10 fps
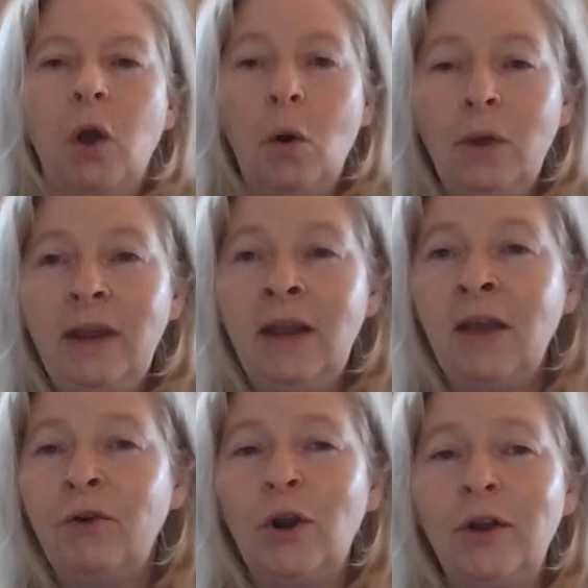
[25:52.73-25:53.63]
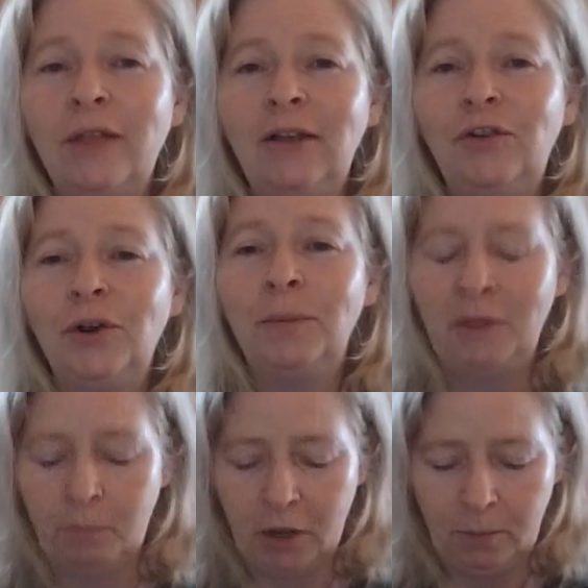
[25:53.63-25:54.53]
Oh, we never heard that term
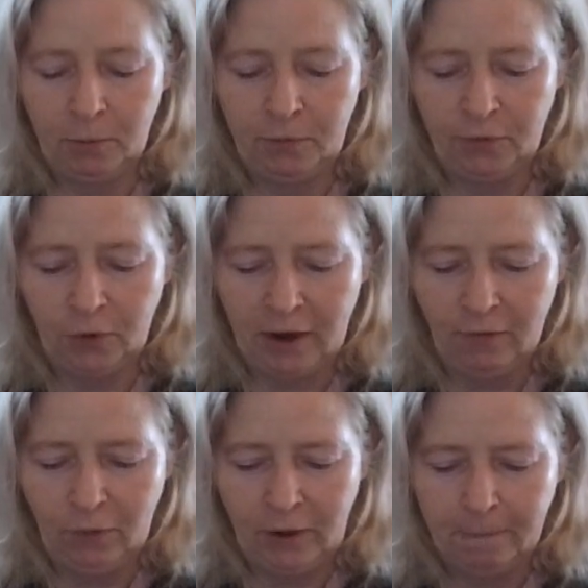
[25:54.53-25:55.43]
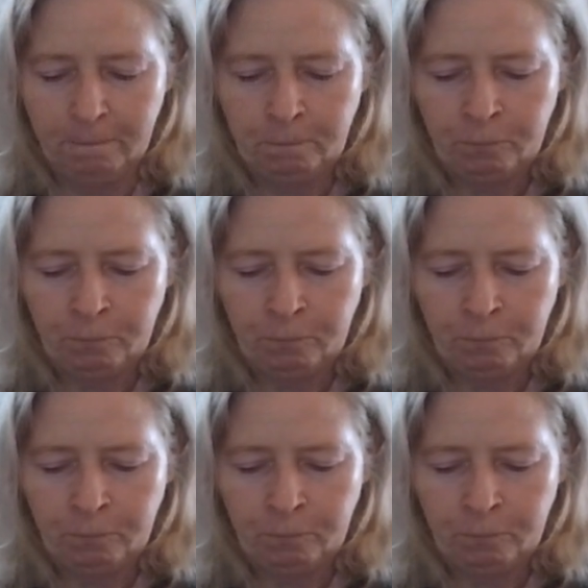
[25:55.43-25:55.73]
in the Bible before, have we?